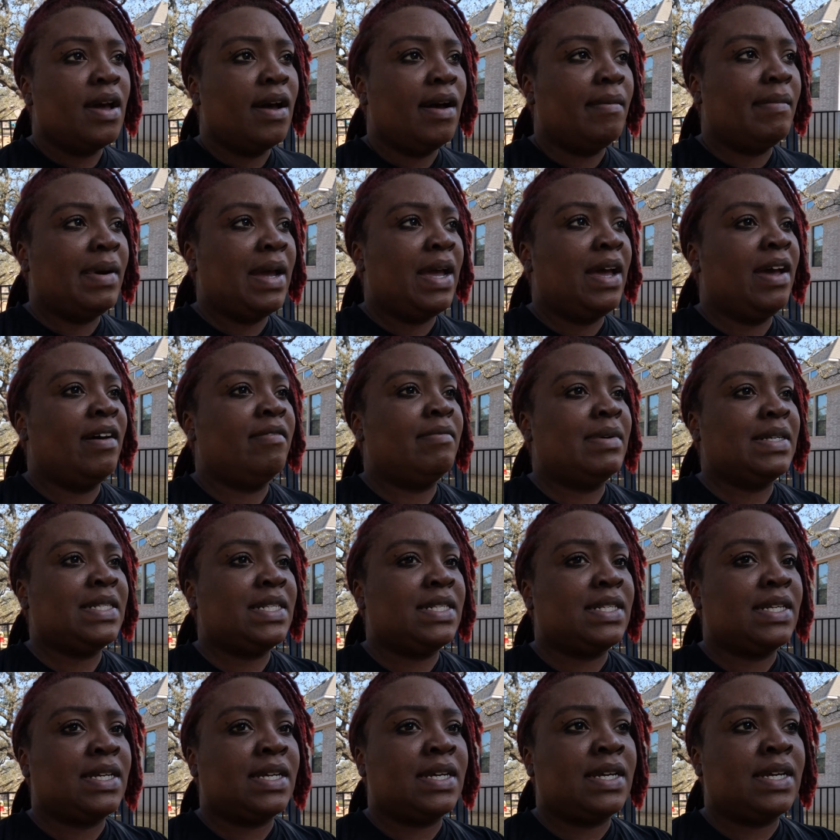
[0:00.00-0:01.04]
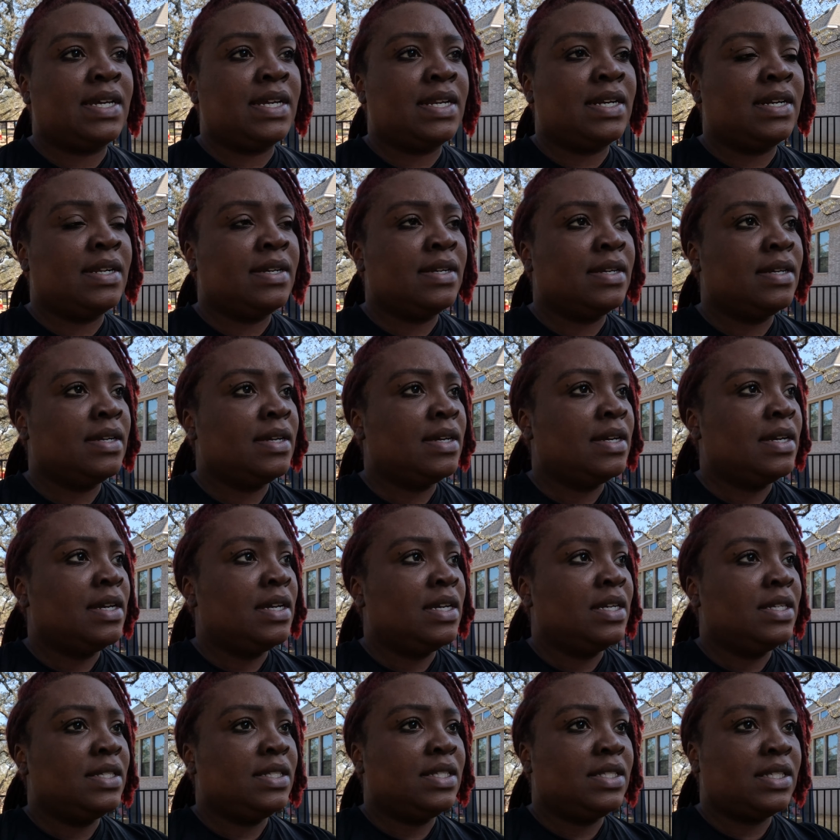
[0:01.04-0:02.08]
I'm gonna have my son
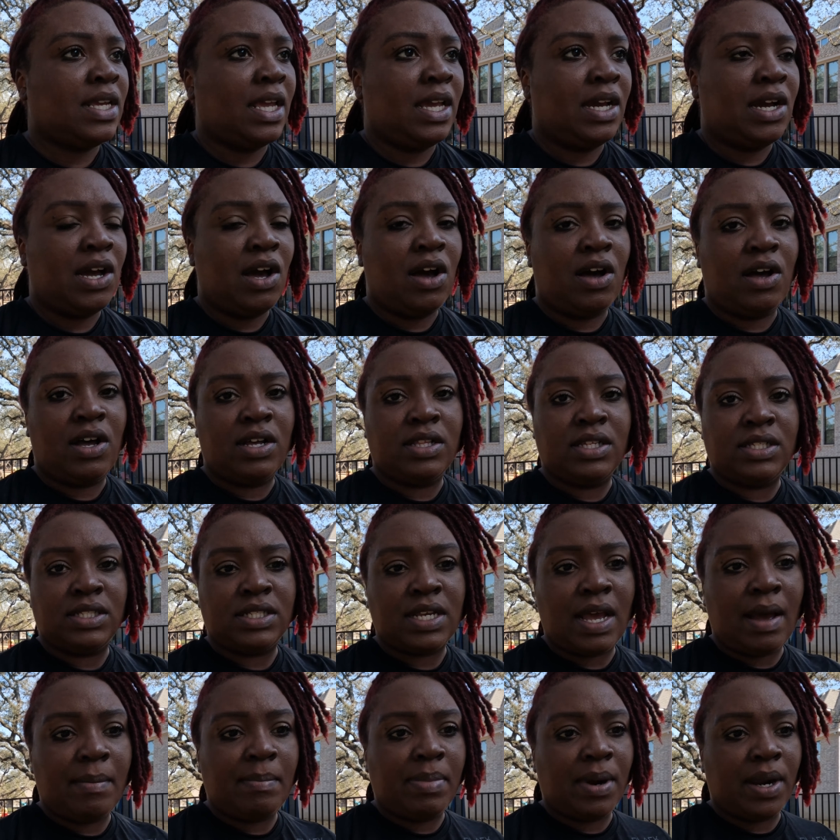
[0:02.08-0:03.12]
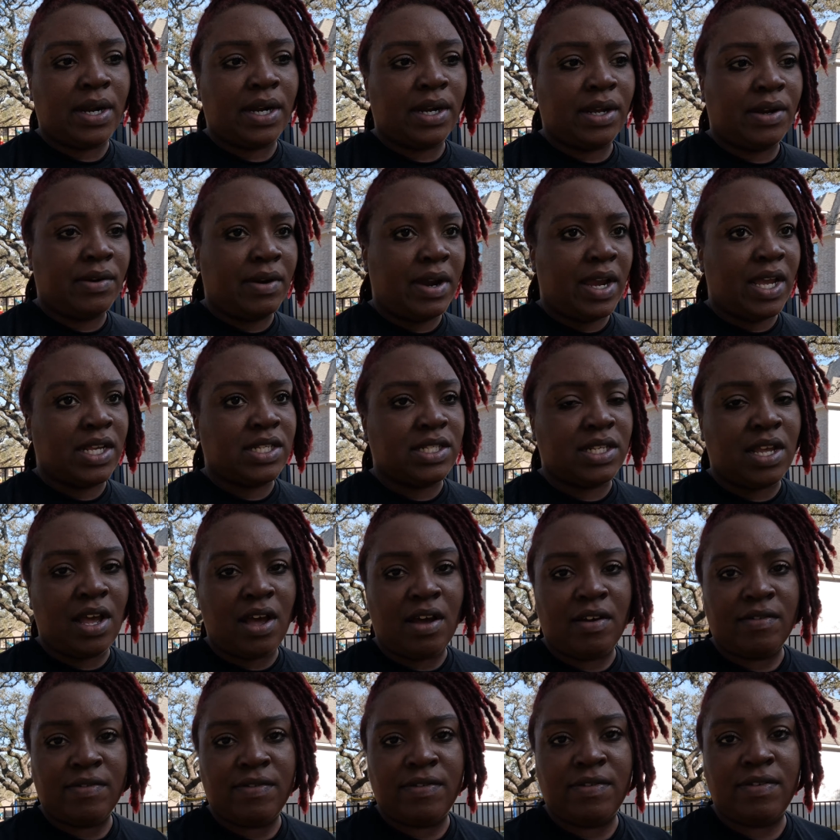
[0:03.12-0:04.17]
take all the top part of the grass
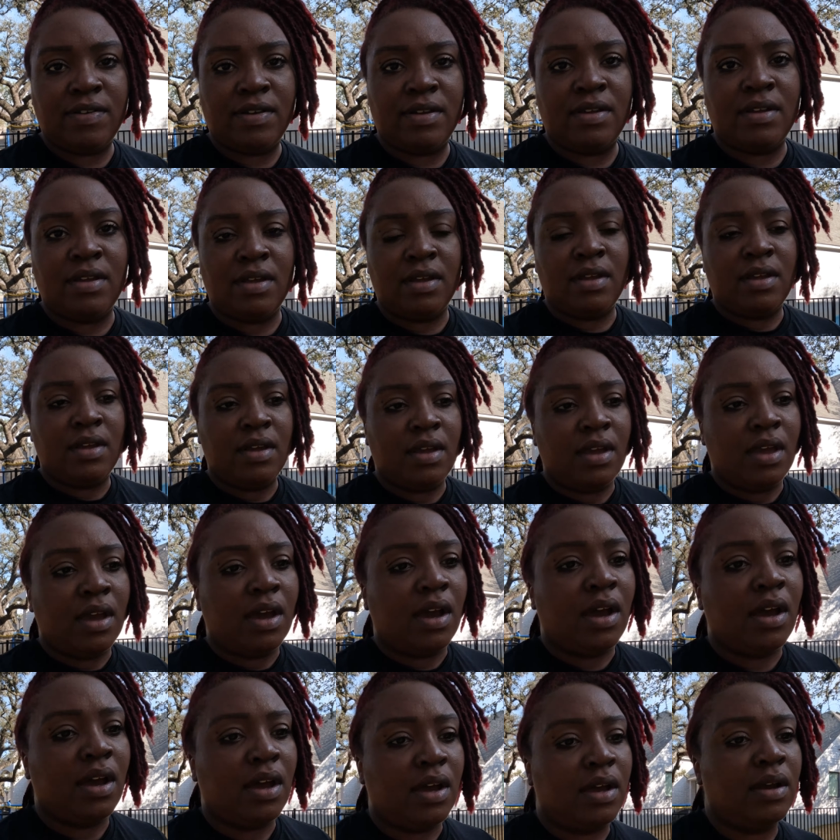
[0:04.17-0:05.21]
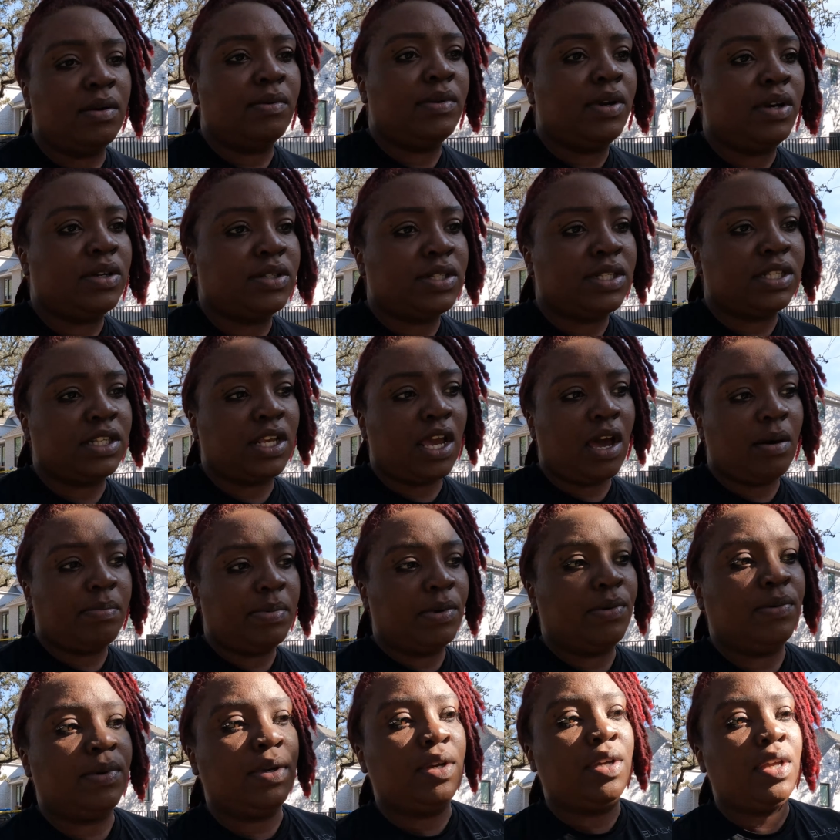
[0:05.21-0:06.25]
off. Uh, we're gonna
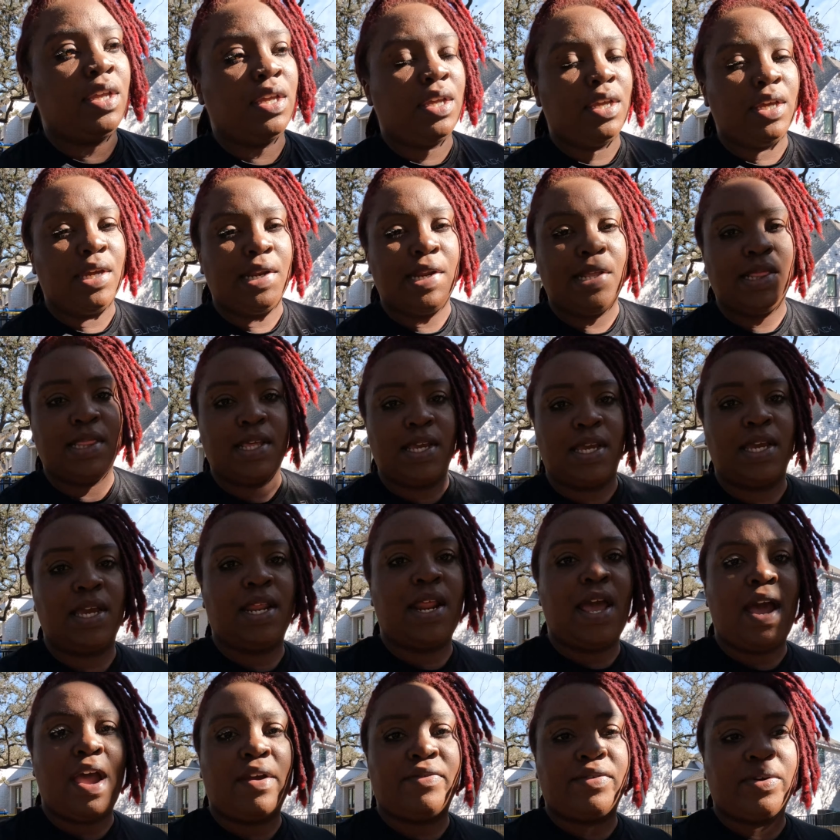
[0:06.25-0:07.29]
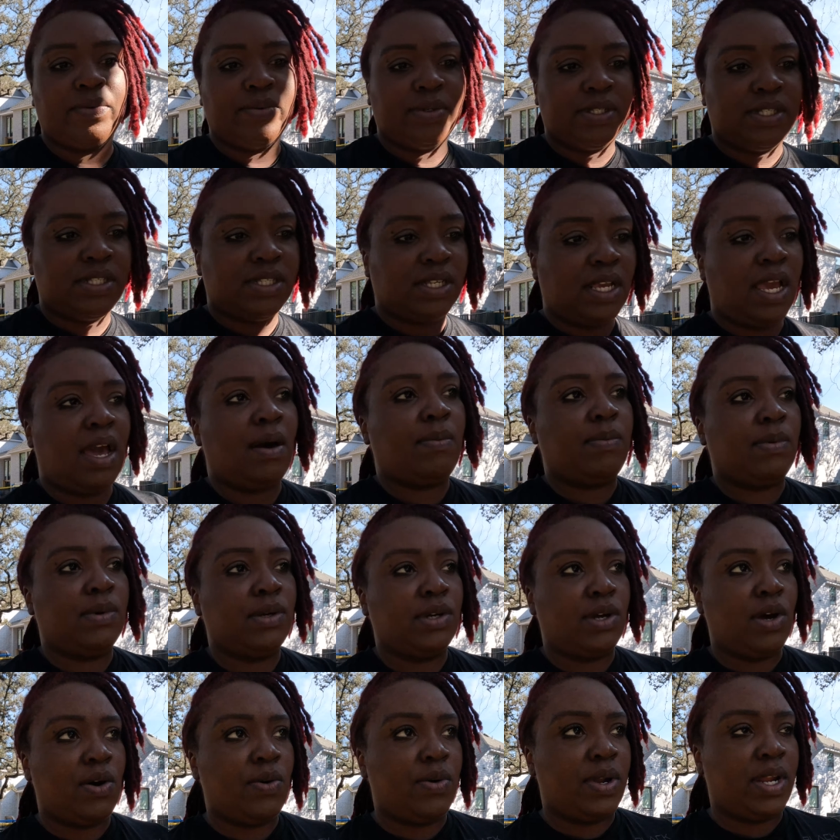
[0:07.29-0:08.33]
scalp it real good, and then after we scalp,
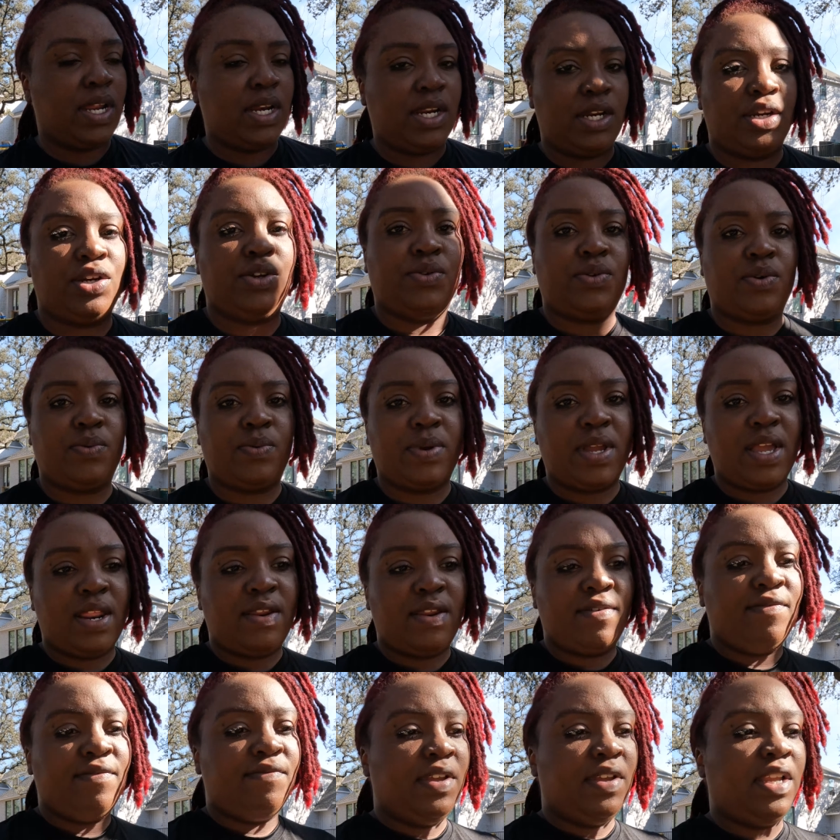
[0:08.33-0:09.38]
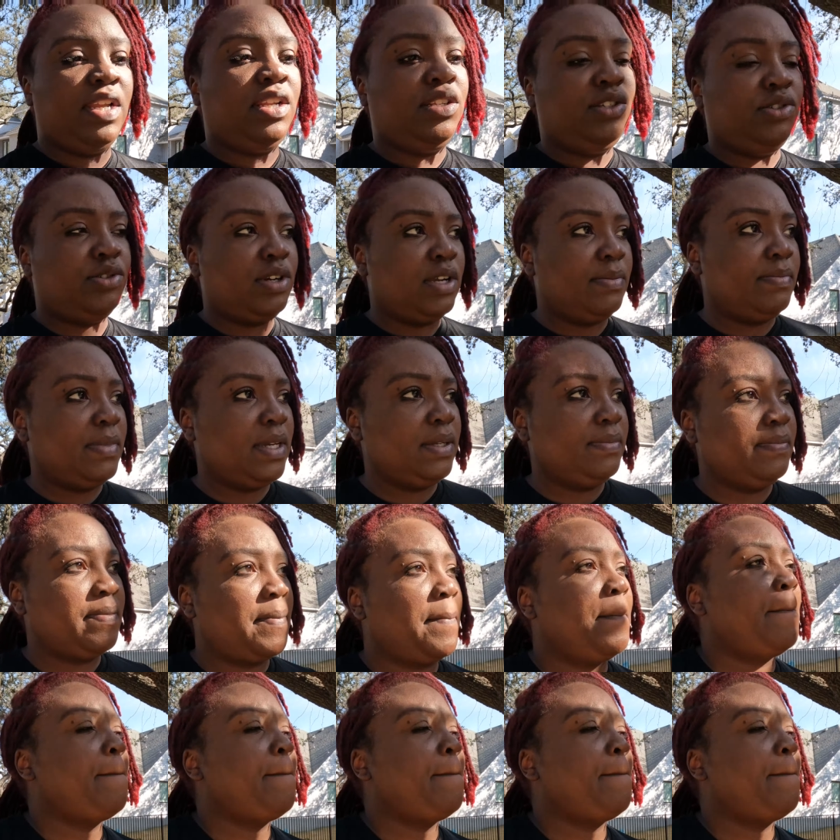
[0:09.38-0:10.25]
we'll go in and do a weed and feed treatment.